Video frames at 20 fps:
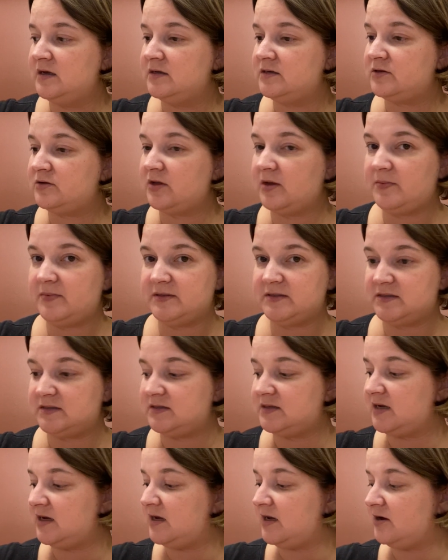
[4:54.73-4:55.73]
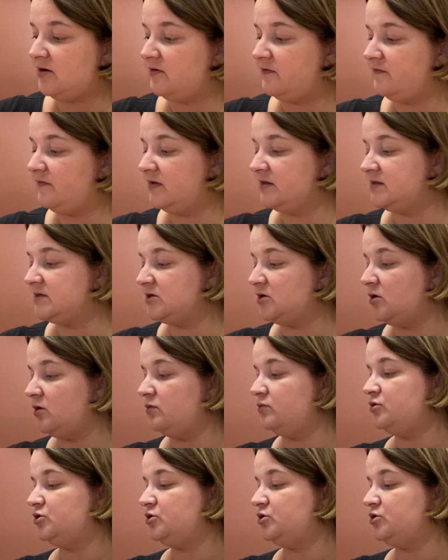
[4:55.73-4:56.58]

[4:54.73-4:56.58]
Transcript: that business is taken care of, let's go